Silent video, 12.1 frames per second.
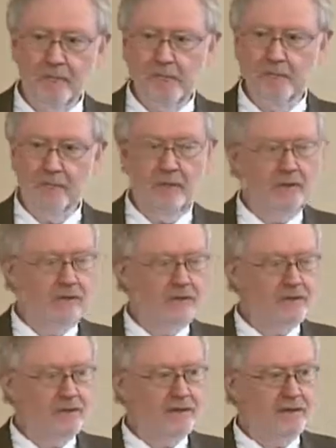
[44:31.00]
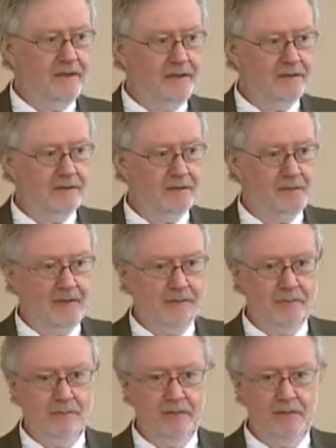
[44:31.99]
We're very GIS and
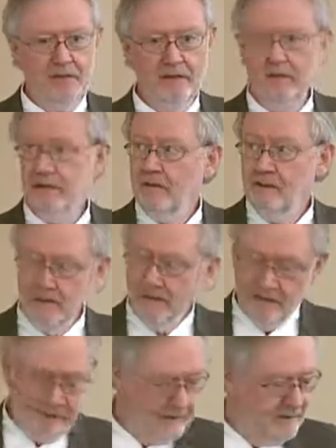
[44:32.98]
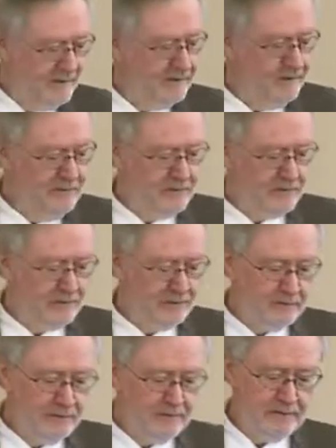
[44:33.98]
map oriented and these are the,
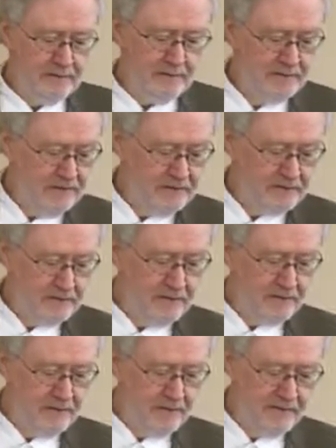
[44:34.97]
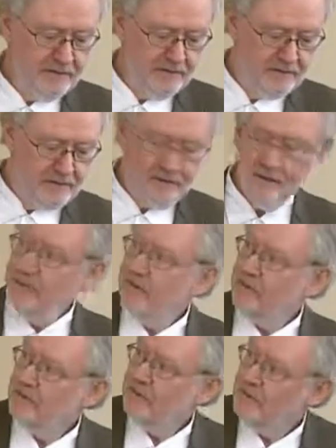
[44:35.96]
in these communities,
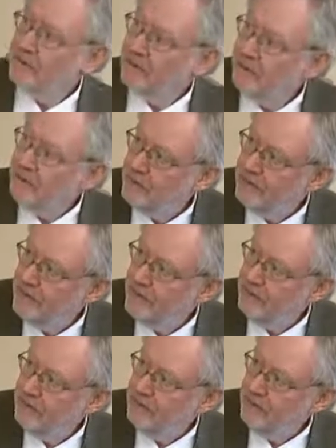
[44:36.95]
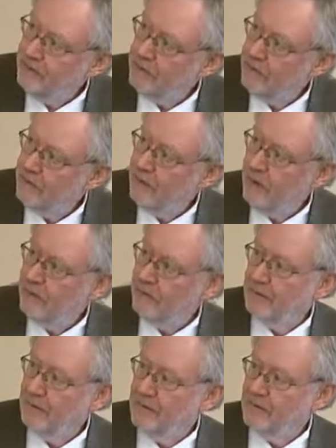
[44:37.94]
this just gives you an idea of the
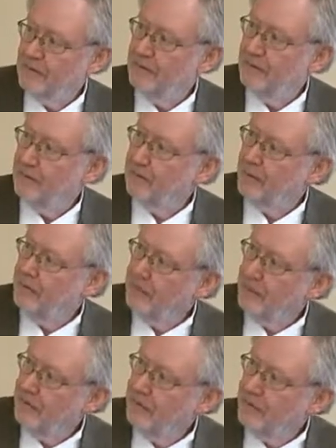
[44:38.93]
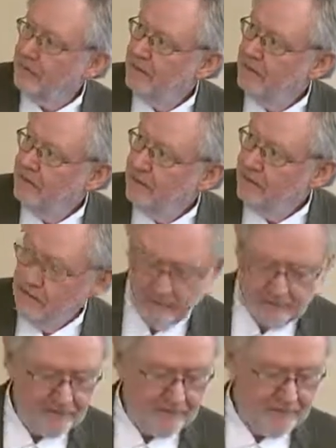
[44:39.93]
population of the community,
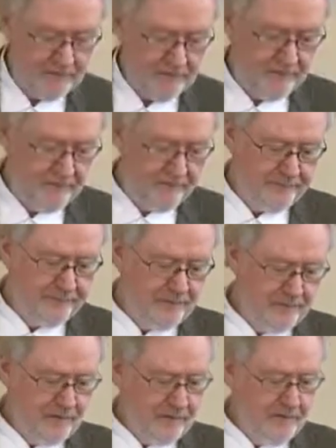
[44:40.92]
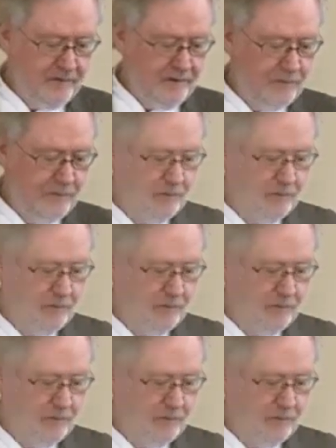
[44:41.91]
the uh, number